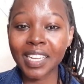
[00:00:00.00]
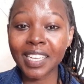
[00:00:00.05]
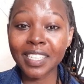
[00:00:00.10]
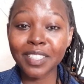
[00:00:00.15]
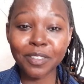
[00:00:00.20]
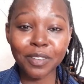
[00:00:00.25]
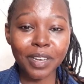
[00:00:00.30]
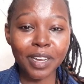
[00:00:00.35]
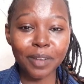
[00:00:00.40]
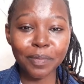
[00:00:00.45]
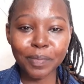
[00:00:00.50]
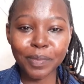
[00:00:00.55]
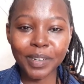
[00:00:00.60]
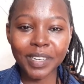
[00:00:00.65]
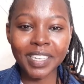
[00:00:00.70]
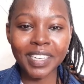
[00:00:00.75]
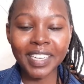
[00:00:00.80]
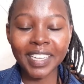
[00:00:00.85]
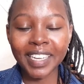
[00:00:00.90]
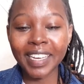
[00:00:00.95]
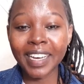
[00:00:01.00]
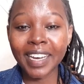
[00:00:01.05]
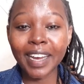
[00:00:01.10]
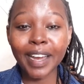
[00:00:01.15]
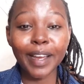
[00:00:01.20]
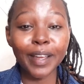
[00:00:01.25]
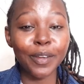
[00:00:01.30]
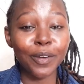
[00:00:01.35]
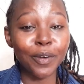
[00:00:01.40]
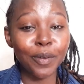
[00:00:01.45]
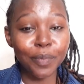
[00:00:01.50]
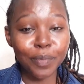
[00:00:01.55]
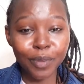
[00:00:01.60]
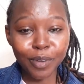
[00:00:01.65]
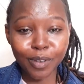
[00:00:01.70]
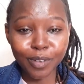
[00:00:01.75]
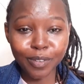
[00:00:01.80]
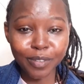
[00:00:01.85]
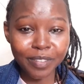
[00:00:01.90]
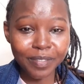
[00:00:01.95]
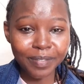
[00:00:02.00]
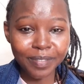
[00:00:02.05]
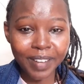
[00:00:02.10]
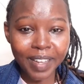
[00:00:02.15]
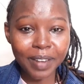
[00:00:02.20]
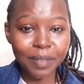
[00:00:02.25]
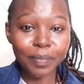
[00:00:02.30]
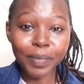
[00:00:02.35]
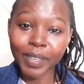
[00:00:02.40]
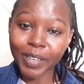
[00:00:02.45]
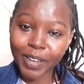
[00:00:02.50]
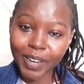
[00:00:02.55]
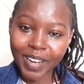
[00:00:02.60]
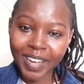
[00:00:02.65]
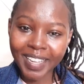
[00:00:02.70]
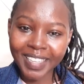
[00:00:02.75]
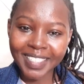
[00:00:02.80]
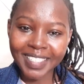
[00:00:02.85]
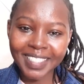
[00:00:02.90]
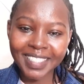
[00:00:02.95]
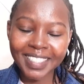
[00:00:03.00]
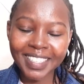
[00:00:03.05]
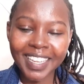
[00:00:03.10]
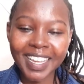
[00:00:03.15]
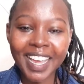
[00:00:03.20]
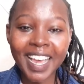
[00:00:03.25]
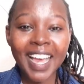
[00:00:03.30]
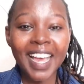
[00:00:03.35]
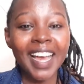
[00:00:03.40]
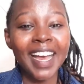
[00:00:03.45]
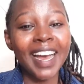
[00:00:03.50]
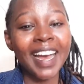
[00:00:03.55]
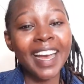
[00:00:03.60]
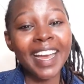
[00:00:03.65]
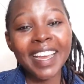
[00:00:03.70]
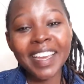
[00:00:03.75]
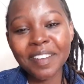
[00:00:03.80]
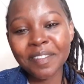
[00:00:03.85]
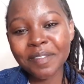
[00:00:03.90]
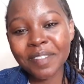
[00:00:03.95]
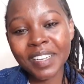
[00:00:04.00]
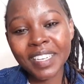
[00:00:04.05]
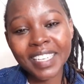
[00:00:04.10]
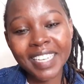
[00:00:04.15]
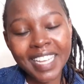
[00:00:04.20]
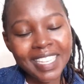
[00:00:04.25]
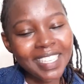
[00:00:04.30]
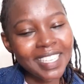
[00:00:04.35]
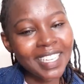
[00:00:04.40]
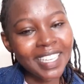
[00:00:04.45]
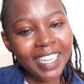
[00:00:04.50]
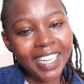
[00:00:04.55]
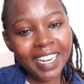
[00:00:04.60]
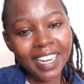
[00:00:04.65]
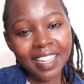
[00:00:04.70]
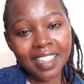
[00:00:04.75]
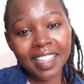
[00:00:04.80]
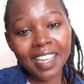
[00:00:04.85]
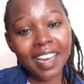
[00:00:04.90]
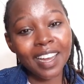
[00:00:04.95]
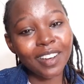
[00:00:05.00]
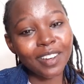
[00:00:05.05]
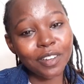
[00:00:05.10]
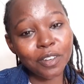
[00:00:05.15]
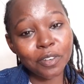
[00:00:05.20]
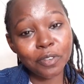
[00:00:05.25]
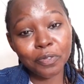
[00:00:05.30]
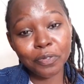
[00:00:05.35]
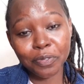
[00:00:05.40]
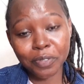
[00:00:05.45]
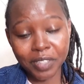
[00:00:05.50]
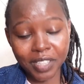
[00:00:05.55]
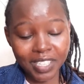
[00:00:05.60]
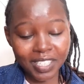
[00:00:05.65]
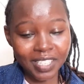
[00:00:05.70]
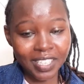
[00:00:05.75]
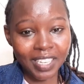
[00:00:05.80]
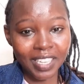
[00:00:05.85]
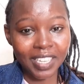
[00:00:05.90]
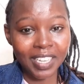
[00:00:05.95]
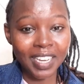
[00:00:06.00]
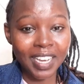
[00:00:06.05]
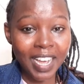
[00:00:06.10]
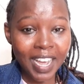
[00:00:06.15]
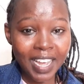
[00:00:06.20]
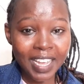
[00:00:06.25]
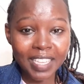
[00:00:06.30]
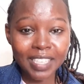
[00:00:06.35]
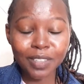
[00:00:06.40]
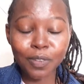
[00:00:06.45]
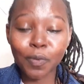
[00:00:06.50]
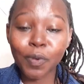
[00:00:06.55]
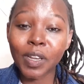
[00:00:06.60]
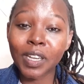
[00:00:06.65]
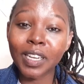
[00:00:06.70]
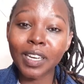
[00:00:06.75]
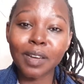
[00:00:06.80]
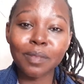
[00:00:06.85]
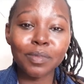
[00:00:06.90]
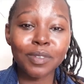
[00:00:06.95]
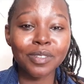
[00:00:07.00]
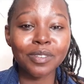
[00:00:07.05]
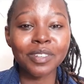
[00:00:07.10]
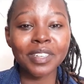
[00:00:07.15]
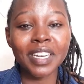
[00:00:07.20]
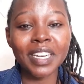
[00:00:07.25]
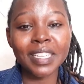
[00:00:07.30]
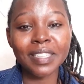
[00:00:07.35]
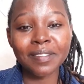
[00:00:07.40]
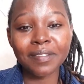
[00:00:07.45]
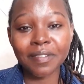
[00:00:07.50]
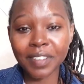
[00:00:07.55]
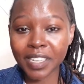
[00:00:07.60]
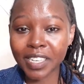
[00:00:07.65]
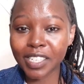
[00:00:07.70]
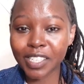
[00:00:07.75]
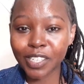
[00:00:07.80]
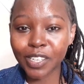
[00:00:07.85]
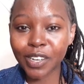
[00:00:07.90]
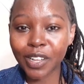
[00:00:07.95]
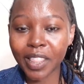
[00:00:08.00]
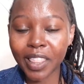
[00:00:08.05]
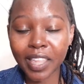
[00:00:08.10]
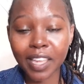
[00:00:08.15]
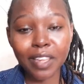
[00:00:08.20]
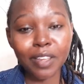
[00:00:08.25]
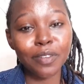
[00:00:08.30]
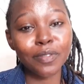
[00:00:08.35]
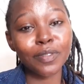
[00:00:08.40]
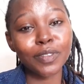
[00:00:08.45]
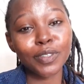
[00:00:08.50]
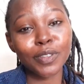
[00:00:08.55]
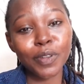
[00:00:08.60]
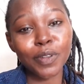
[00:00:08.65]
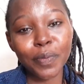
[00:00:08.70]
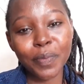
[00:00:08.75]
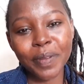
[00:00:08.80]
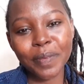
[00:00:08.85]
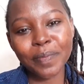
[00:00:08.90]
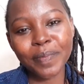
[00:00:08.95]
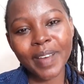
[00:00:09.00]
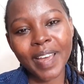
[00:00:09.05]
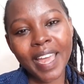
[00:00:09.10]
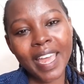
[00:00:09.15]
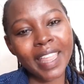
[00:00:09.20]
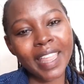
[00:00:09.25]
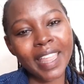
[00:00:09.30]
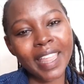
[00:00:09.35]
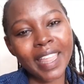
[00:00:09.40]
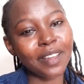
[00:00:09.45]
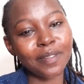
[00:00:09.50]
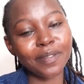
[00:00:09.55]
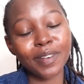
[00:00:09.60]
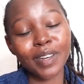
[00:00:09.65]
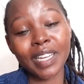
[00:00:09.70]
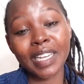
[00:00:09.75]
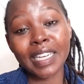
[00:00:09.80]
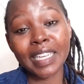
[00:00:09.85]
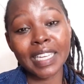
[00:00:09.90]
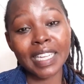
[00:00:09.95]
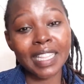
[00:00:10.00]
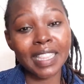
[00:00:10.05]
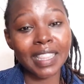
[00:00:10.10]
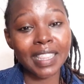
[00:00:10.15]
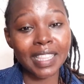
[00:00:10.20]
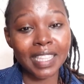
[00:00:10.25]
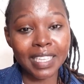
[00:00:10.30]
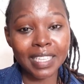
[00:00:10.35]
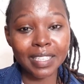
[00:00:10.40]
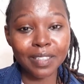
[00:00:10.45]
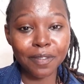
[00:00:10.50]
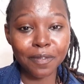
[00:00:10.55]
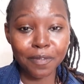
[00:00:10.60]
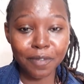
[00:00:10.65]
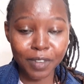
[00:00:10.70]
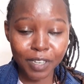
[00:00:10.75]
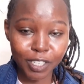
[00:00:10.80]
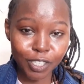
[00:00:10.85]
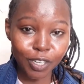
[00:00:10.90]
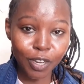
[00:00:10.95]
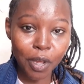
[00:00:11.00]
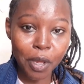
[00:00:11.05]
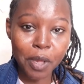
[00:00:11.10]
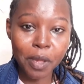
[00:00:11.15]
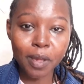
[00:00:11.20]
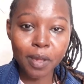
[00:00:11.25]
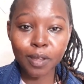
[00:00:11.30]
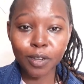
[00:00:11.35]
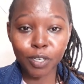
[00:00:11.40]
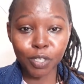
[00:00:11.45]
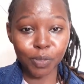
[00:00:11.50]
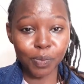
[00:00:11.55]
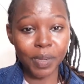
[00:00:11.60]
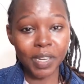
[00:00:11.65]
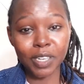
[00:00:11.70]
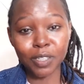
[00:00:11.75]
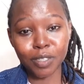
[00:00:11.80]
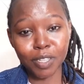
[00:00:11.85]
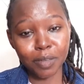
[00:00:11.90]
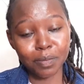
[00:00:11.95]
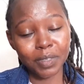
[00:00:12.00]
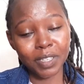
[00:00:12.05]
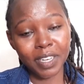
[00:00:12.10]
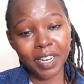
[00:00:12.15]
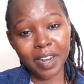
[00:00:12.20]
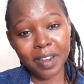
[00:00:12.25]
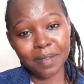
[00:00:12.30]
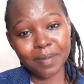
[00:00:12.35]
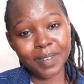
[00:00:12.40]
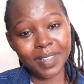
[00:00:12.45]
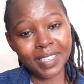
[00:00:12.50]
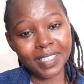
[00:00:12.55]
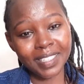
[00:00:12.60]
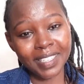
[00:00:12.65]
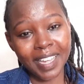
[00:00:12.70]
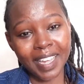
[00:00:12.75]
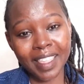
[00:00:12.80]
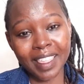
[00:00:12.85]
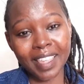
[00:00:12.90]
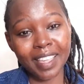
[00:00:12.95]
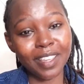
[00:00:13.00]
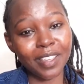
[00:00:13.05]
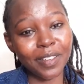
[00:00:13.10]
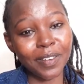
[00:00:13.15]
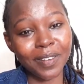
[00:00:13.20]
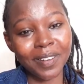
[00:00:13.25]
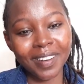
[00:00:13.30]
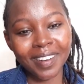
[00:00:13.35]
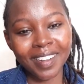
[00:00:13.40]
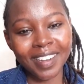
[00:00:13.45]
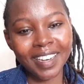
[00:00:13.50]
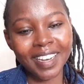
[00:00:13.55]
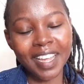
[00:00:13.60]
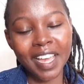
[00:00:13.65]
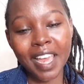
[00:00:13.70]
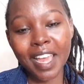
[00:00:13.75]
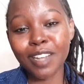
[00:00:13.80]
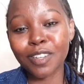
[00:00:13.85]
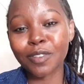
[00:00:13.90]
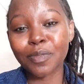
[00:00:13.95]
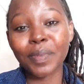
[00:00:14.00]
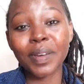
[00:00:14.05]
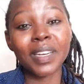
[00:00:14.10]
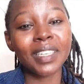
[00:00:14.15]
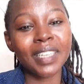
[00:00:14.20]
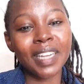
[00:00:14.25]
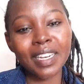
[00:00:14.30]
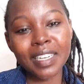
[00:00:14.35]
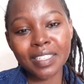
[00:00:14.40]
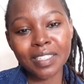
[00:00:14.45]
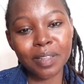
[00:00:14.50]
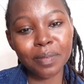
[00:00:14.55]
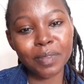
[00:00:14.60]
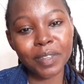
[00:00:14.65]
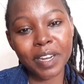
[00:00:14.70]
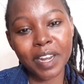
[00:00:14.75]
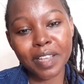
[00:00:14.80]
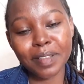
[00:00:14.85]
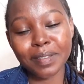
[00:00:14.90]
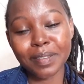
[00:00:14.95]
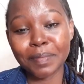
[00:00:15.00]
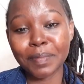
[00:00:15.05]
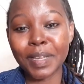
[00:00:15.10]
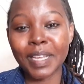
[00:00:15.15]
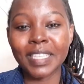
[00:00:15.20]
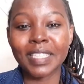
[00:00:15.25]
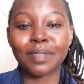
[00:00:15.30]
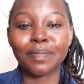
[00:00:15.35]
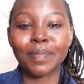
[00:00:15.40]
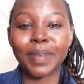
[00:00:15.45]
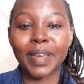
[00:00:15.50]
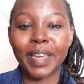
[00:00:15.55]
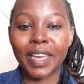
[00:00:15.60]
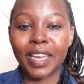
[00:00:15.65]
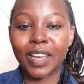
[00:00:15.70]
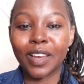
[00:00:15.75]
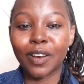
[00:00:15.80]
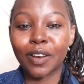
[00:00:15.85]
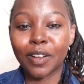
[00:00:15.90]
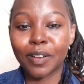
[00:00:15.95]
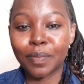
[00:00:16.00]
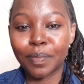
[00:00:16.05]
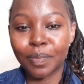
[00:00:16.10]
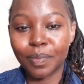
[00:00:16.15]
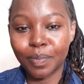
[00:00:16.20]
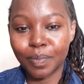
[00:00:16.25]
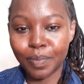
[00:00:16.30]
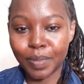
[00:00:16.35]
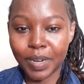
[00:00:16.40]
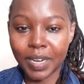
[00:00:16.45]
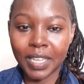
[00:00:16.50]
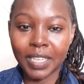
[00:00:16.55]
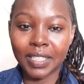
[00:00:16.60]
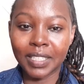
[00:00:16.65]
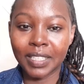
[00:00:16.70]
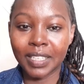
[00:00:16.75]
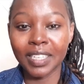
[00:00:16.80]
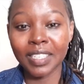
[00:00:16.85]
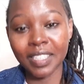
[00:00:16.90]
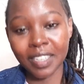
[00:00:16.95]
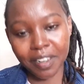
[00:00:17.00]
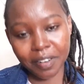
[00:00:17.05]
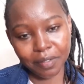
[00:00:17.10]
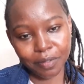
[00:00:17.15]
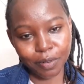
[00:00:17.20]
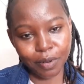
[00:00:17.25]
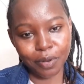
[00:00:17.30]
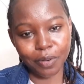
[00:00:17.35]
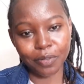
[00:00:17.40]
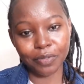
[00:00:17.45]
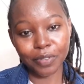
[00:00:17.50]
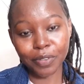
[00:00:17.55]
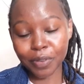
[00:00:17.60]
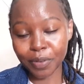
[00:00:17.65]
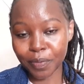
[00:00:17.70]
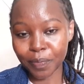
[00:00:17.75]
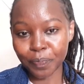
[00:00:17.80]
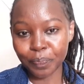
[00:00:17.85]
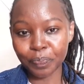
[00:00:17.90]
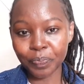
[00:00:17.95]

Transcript: It's your girl Pauline here. I hope you're all doing fine because I am fantastic and I thank God for this day. Guys, welcome to today's video. Thank you for stopping by and thank you for clicking this video. To my new subscribers, I thank you all, and to my returning subscribers, as may God bless each and every one of you.